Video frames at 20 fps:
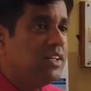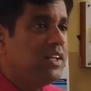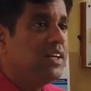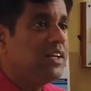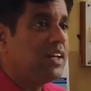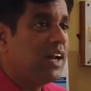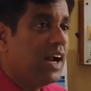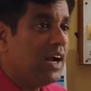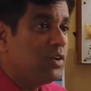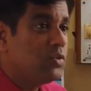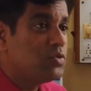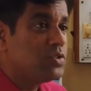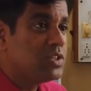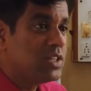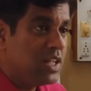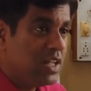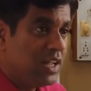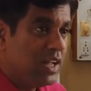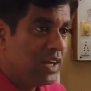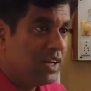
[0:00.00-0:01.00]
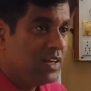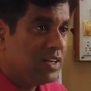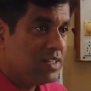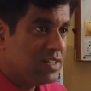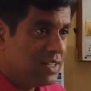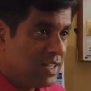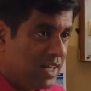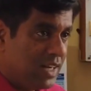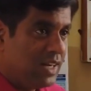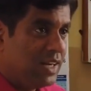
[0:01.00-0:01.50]
they try to see and
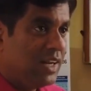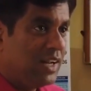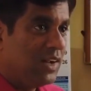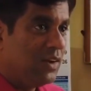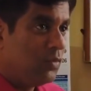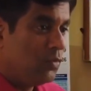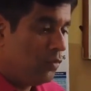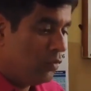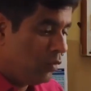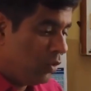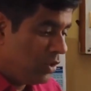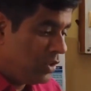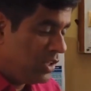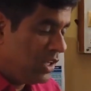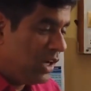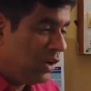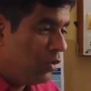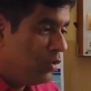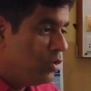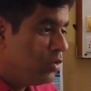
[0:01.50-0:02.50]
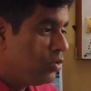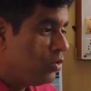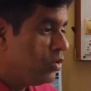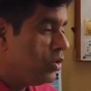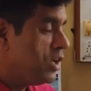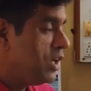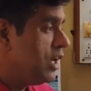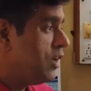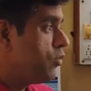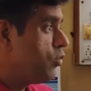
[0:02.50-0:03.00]
decide like what they are going
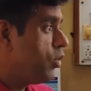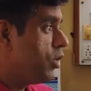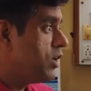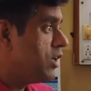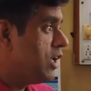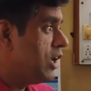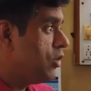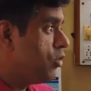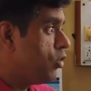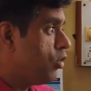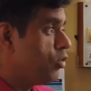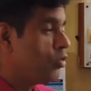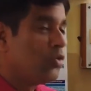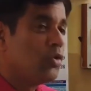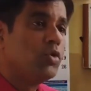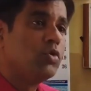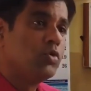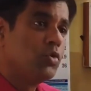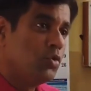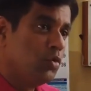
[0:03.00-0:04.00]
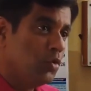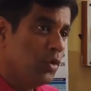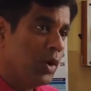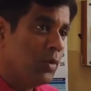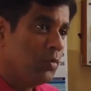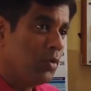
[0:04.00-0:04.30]
to do and what they are not going to do.